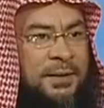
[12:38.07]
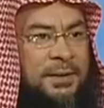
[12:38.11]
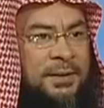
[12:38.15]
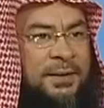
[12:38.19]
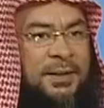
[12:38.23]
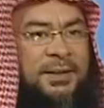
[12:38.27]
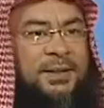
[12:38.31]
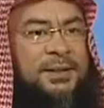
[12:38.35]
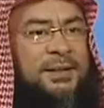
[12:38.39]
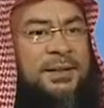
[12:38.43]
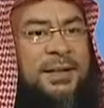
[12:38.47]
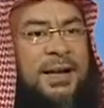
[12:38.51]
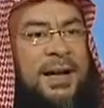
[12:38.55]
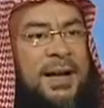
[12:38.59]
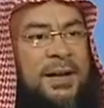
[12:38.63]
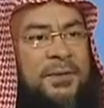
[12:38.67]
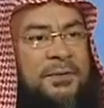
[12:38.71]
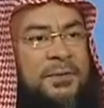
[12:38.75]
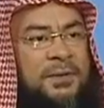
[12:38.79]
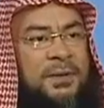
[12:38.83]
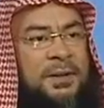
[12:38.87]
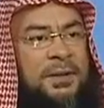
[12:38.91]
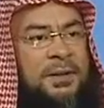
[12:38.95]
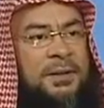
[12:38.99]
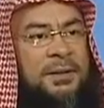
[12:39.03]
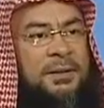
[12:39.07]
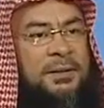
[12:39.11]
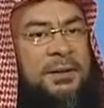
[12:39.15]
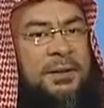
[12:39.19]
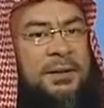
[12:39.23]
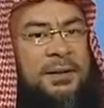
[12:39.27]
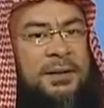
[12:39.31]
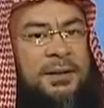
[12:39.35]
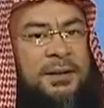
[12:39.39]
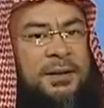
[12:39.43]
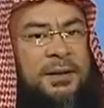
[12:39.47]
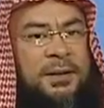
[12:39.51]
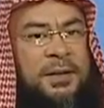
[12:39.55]
They didn't have uh,
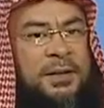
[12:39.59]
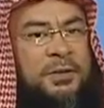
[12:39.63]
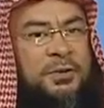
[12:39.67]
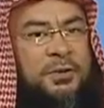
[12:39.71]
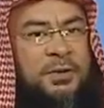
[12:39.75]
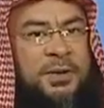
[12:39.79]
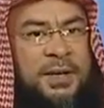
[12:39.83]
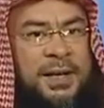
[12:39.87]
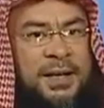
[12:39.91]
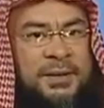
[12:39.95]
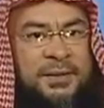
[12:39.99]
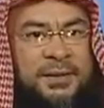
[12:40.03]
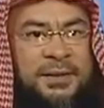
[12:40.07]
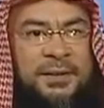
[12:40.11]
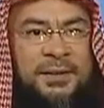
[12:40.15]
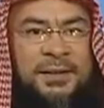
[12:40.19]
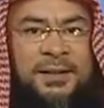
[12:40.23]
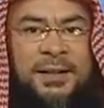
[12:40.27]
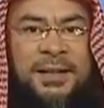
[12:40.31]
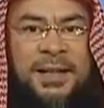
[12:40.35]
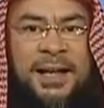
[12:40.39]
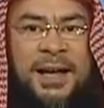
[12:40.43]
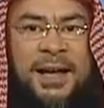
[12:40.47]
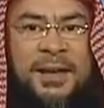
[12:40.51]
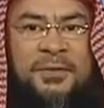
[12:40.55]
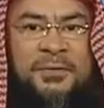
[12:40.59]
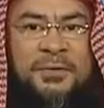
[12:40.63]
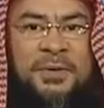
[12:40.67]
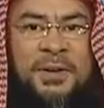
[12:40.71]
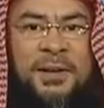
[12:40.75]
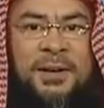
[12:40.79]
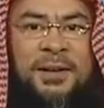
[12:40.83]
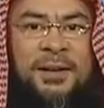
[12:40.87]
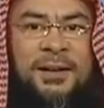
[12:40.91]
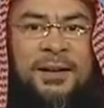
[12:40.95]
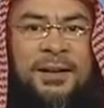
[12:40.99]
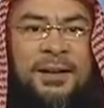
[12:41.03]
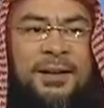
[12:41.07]
uh, internet. They did not have
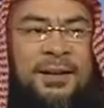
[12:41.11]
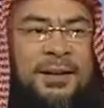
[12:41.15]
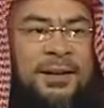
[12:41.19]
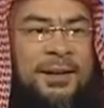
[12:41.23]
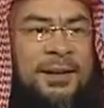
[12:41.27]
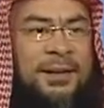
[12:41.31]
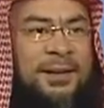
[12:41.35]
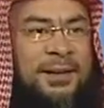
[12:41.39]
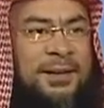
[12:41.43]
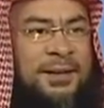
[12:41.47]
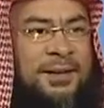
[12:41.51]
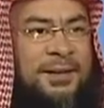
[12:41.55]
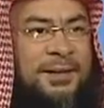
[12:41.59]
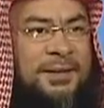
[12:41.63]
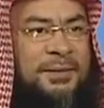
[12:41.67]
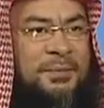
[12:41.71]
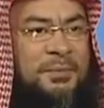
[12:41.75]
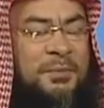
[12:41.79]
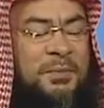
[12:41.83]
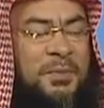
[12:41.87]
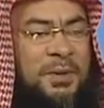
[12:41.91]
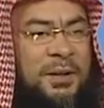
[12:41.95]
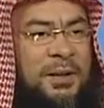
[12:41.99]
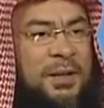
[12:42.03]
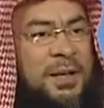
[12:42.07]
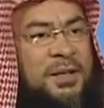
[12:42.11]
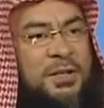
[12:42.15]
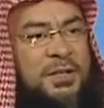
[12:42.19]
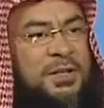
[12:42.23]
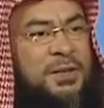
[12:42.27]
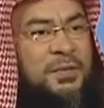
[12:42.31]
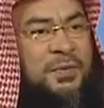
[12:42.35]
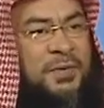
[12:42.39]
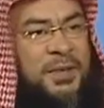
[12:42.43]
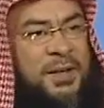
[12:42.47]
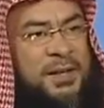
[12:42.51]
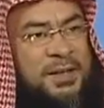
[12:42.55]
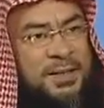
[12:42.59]
uh, um, lots
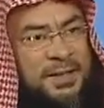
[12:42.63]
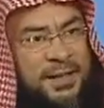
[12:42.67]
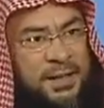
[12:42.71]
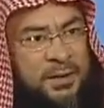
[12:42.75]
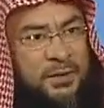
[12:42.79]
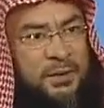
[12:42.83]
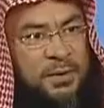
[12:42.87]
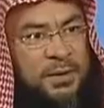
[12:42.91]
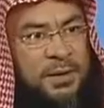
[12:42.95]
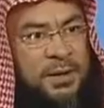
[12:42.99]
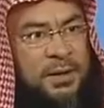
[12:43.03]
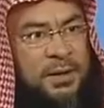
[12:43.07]
of things that